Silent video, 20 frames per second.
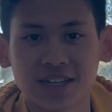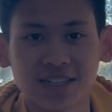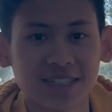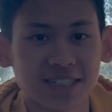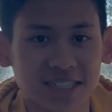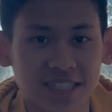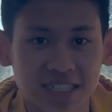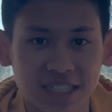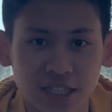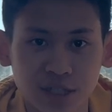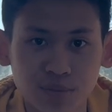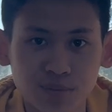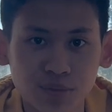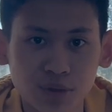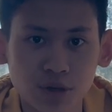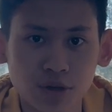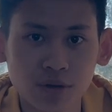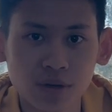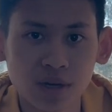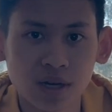It is
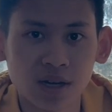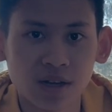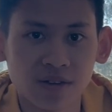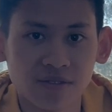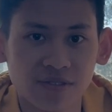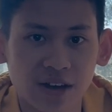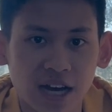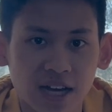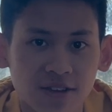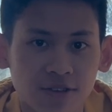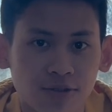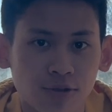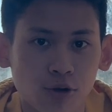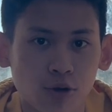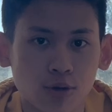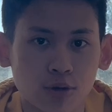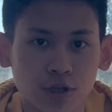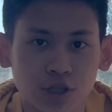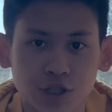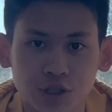simple, fast
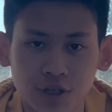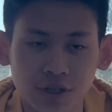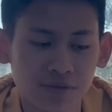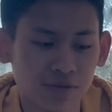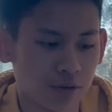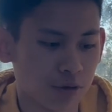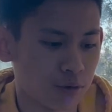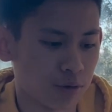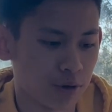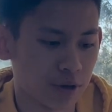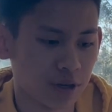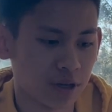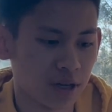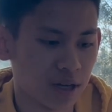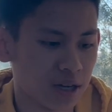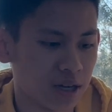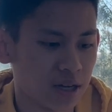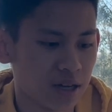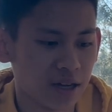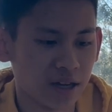forward, straightforward,
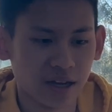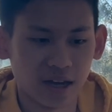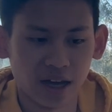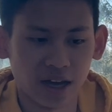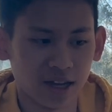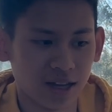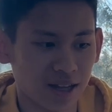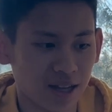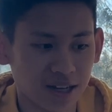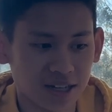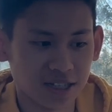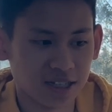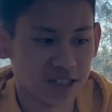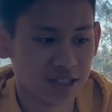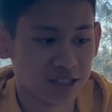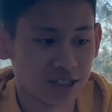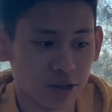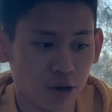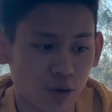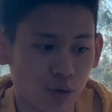and letting
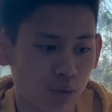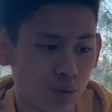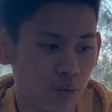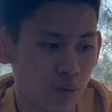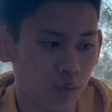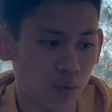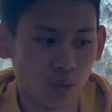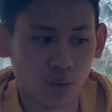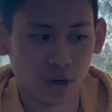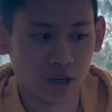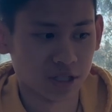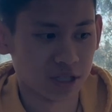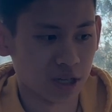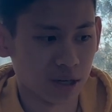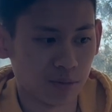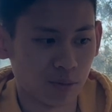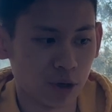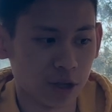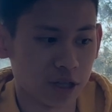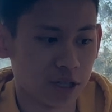us know what is
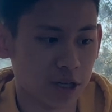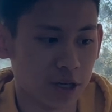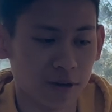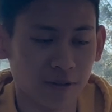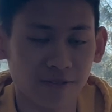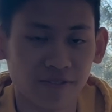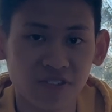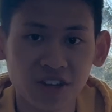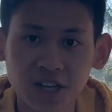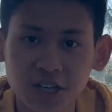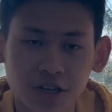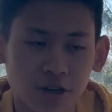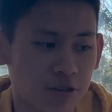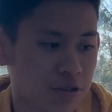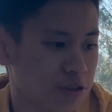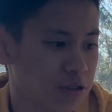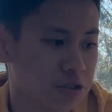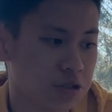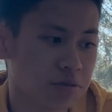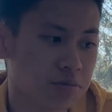up with the video,
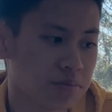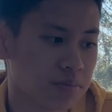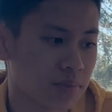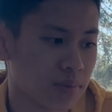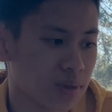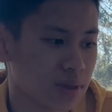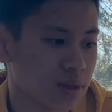you know?